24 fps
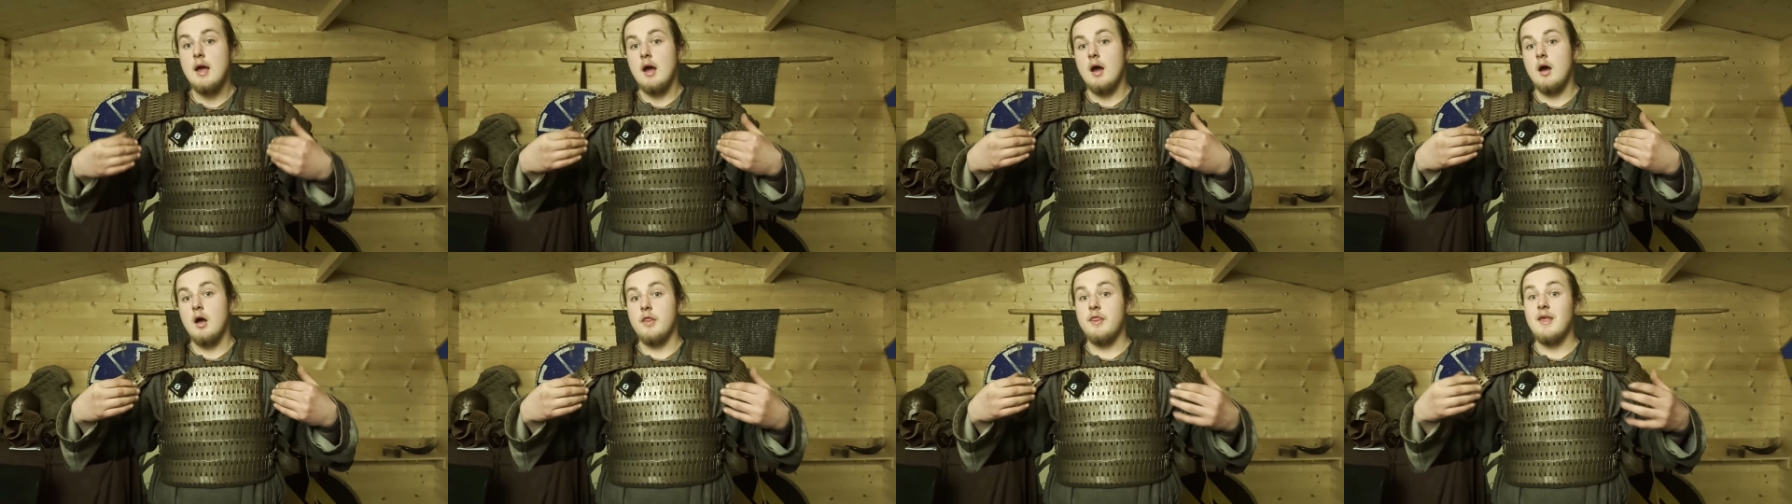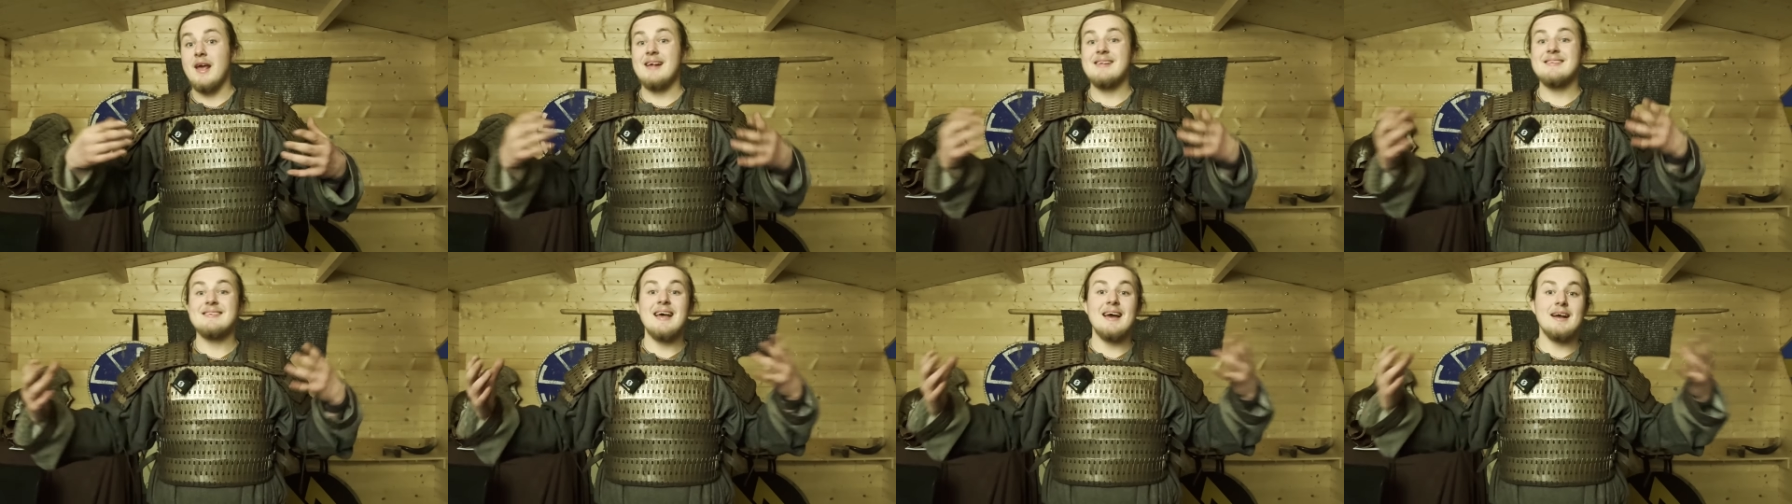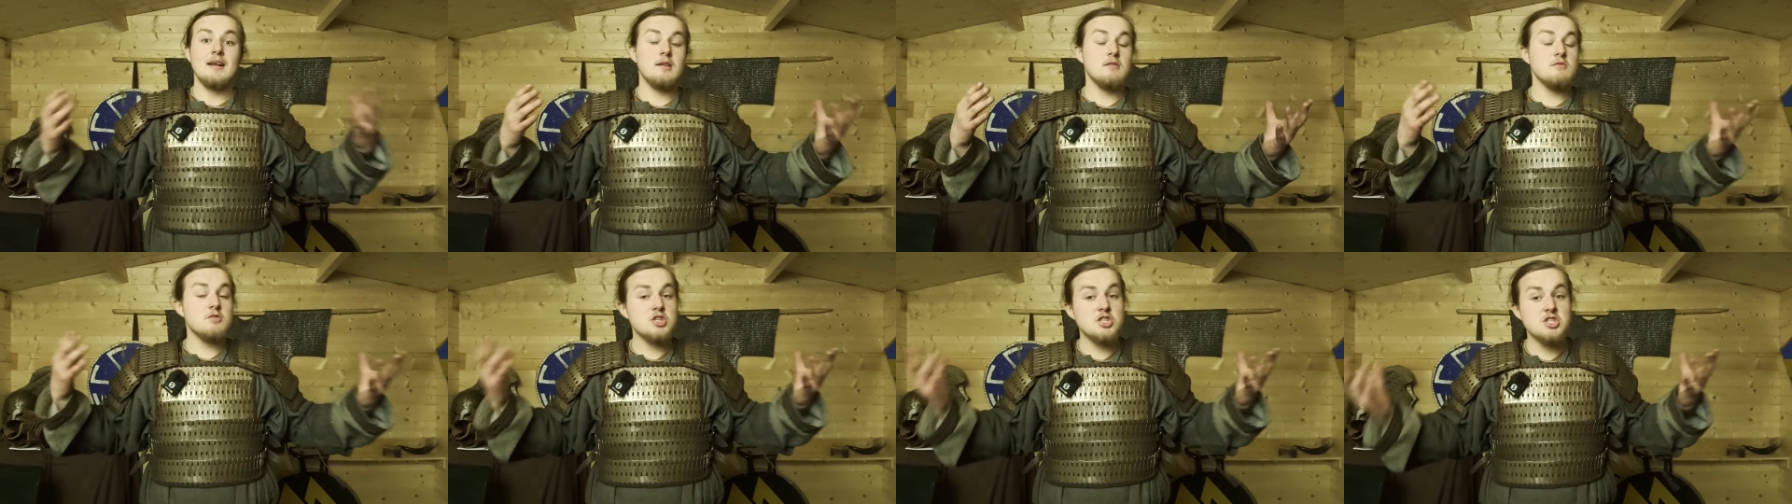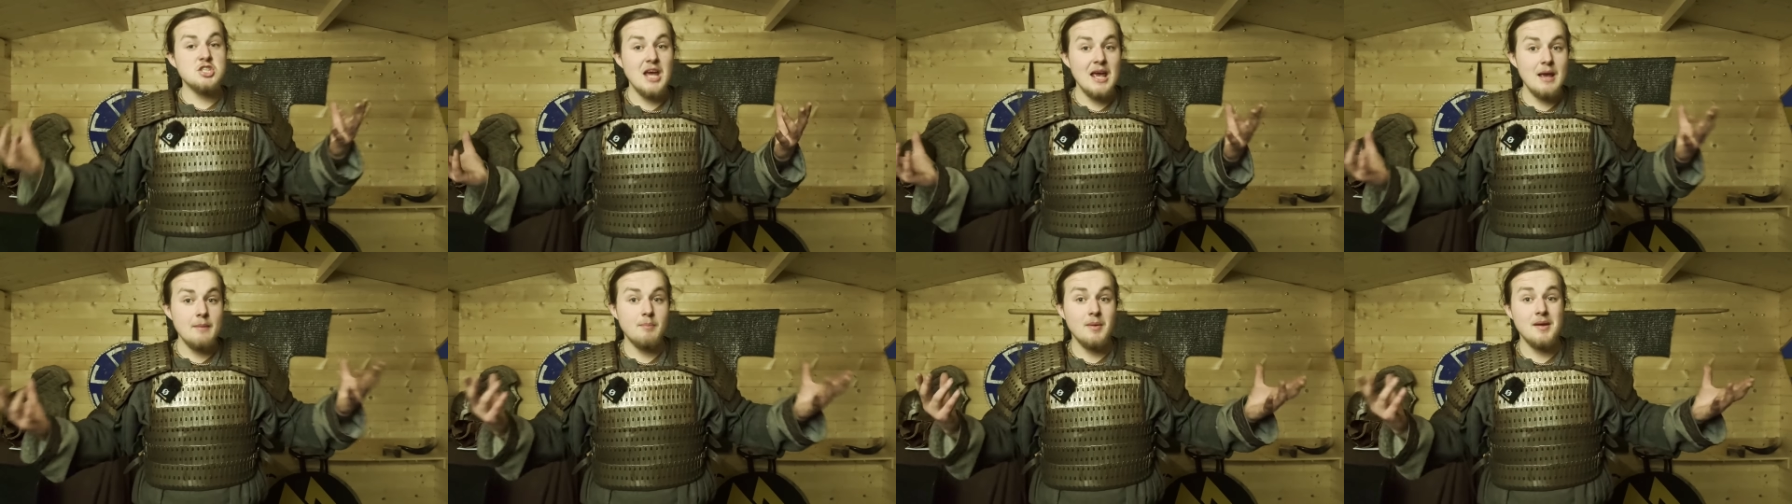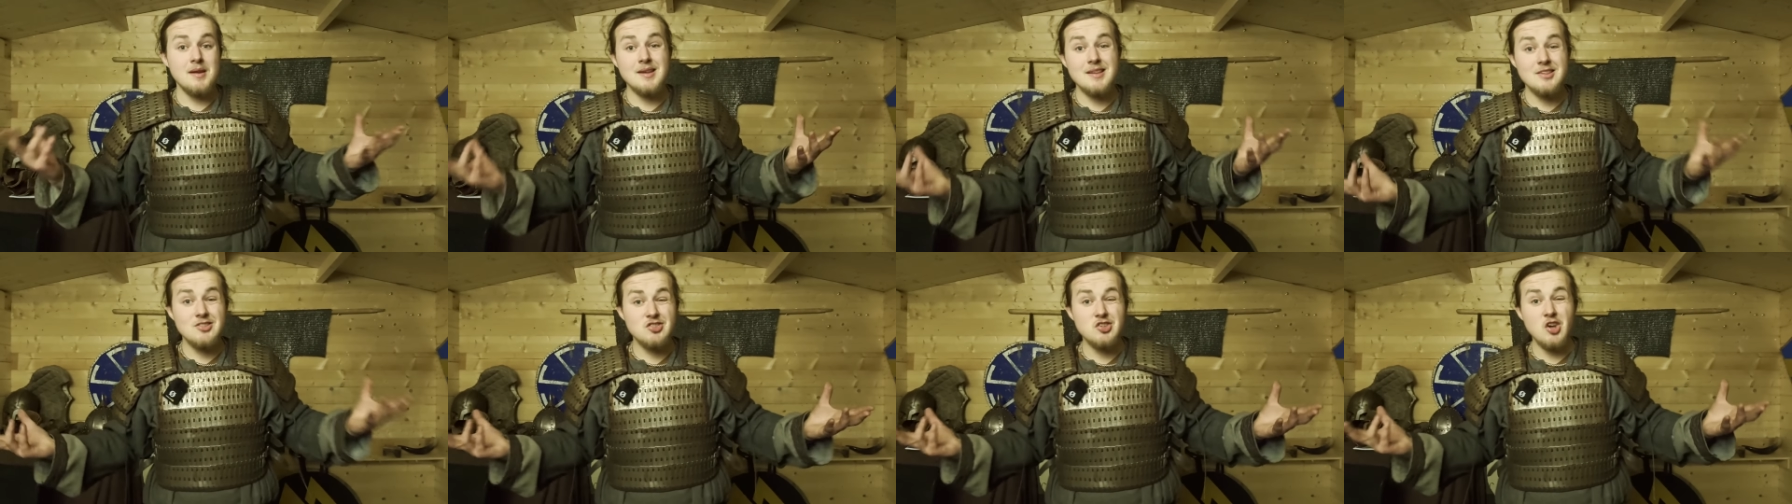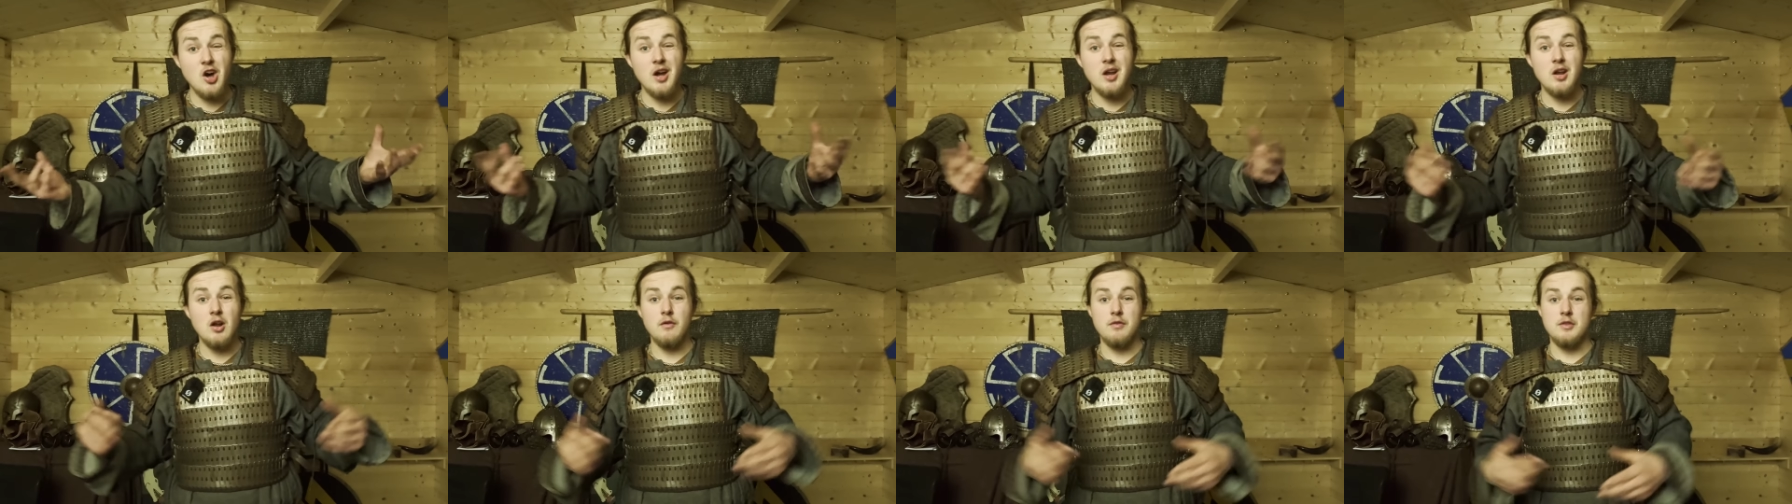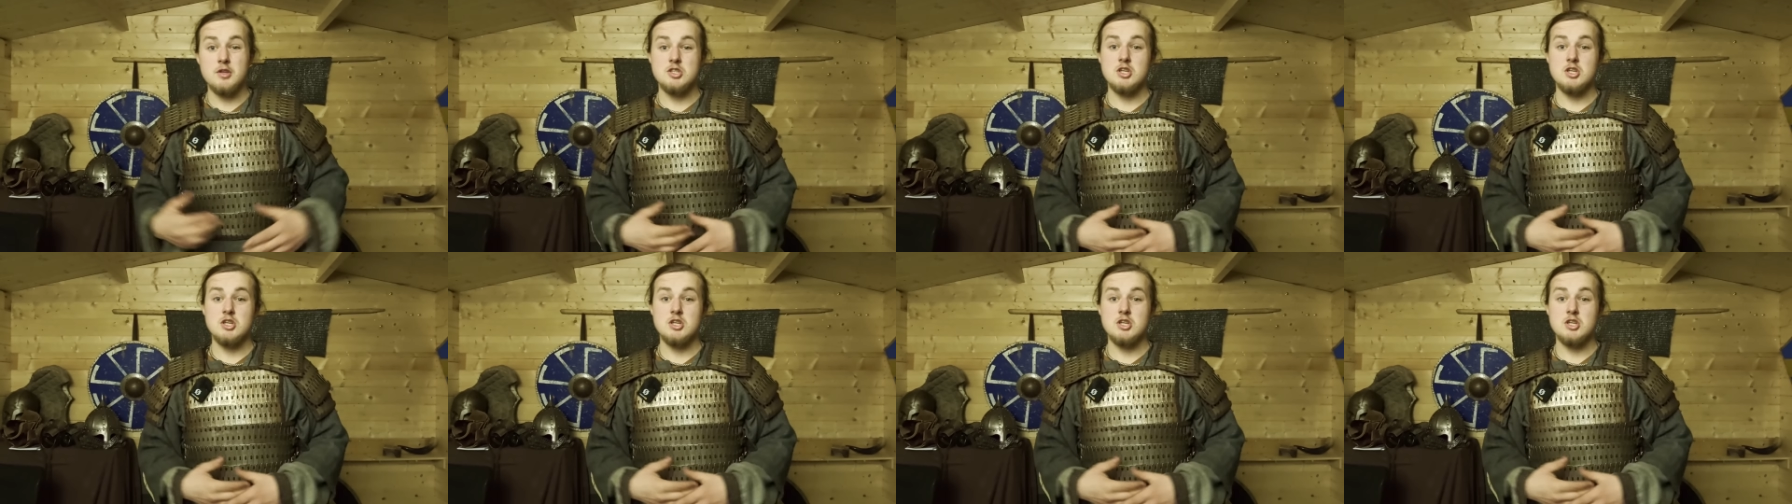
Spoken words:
the exact shape and design of